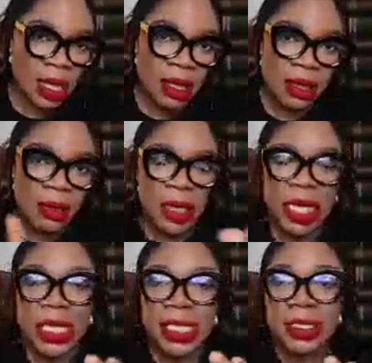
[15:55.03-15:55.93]

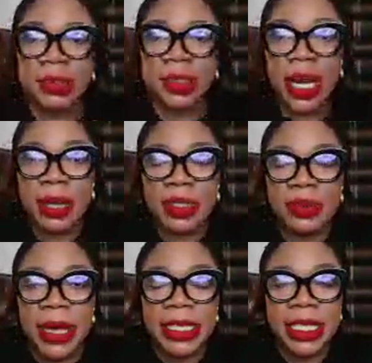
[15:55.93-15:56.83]
please subscribe to my
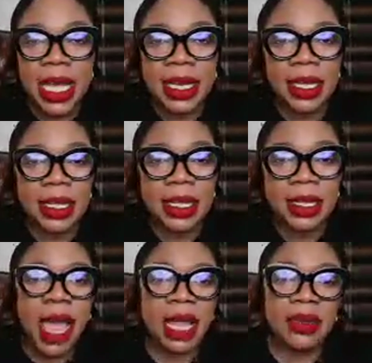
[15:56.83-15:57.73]
channel
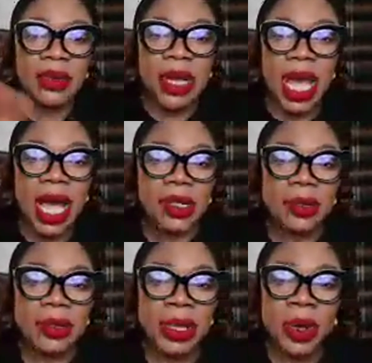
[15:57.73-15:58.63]
and look out
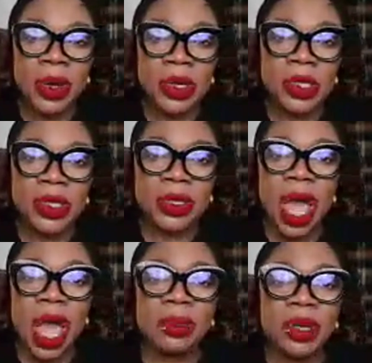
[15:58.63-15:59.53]
because
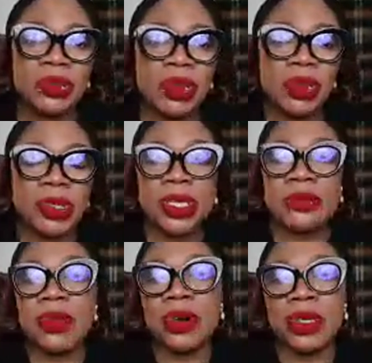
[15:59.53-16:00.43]
I'm going to be posting
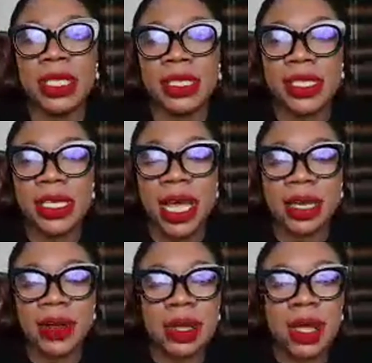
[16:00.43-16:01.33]
more on this
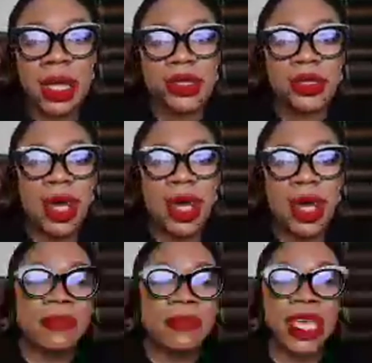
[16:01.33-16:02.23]
channel. So I have a
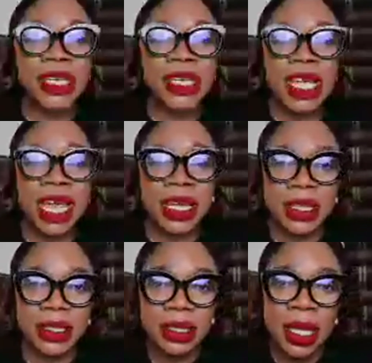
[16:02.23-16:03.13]
main channel.
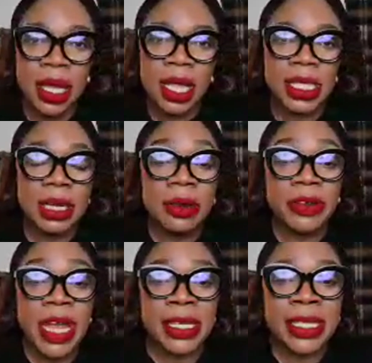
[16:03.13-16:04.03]
The name of
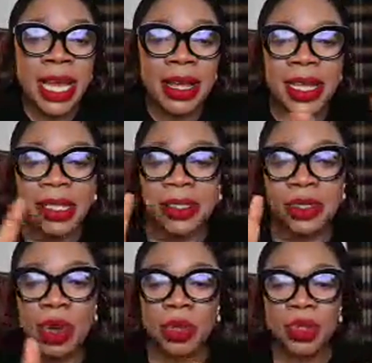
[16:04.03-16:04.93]
that channel is
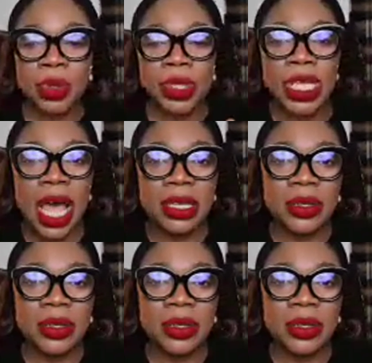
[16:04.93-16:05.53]
Dr. Chandus.